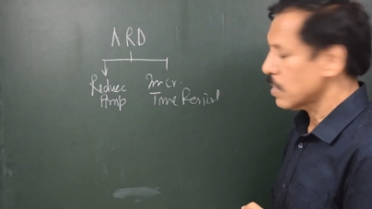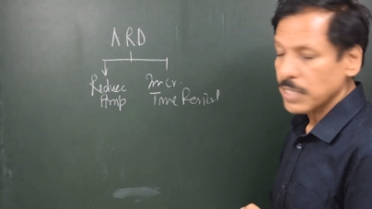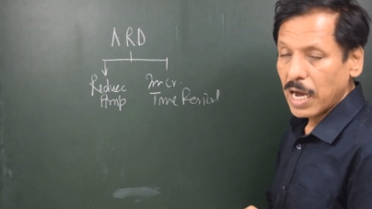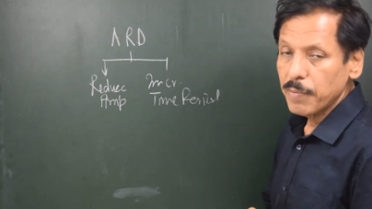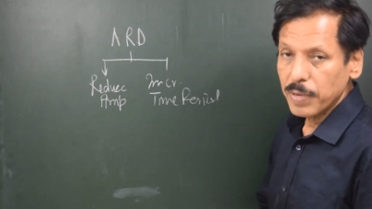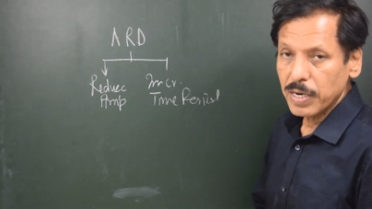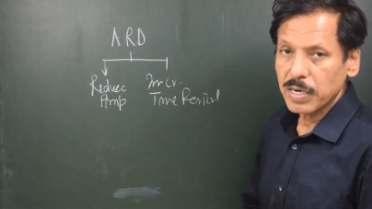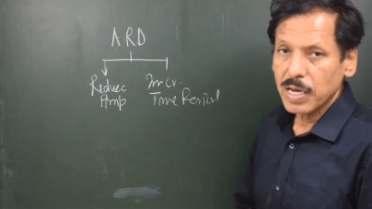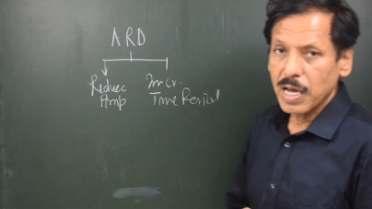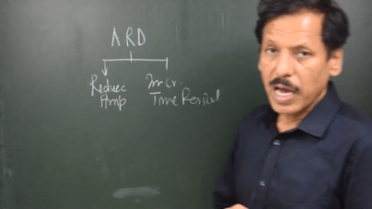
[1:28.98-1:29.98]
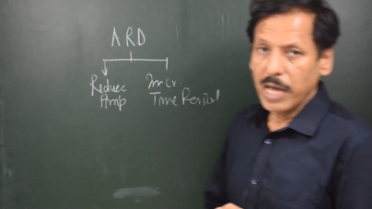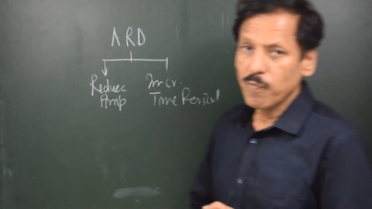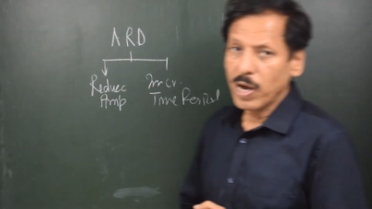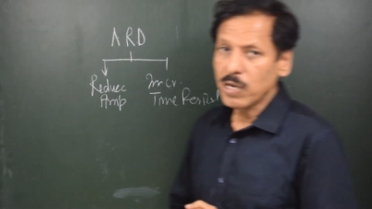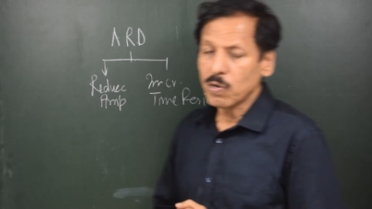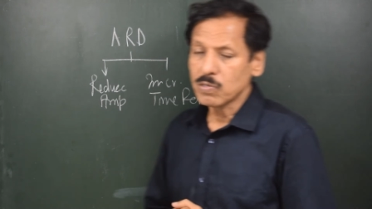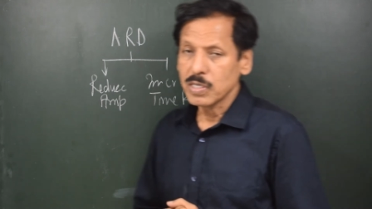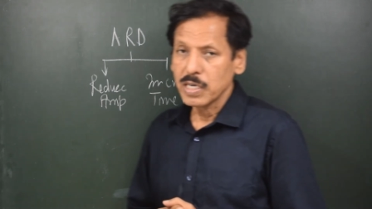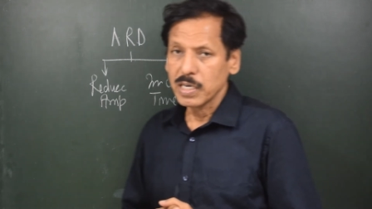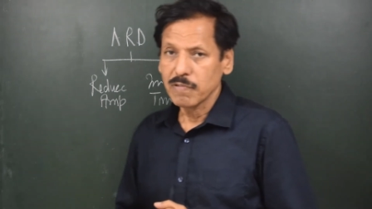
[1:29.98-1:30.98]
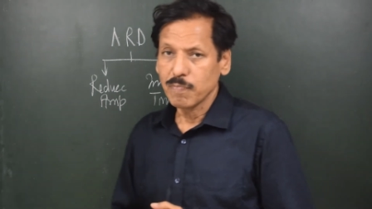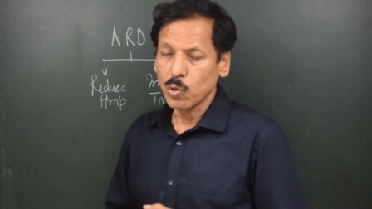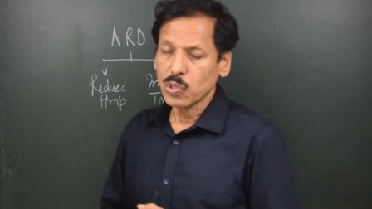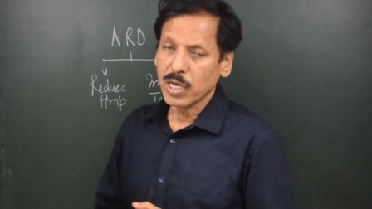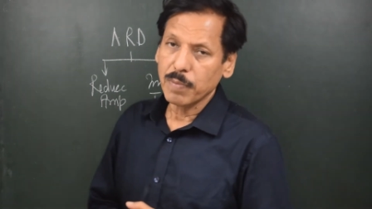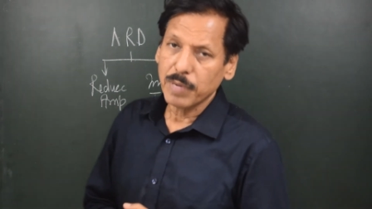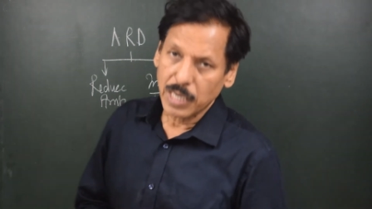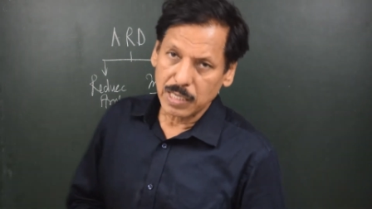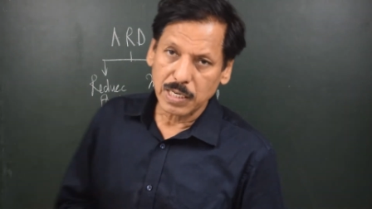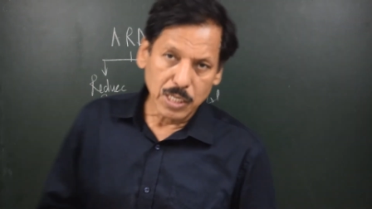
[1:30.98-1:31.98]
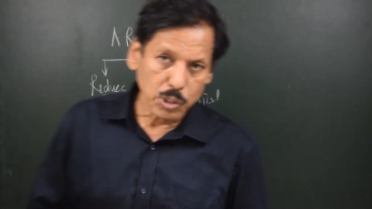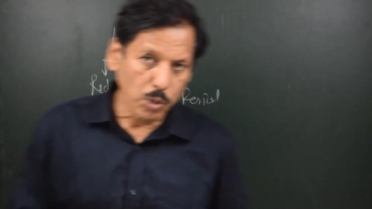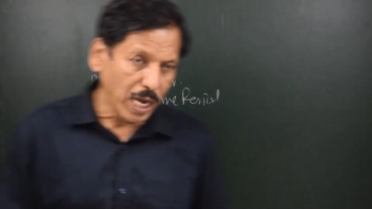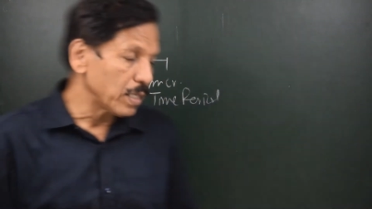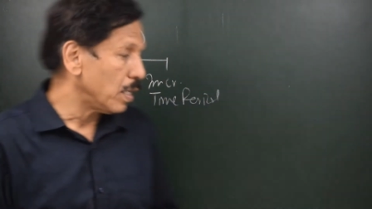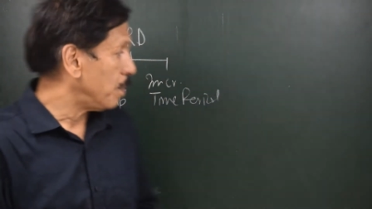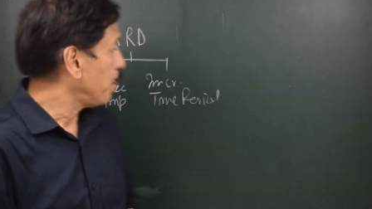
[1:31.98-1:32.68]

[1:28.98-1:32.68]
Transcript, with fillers: the time period. And why not if both can be done together?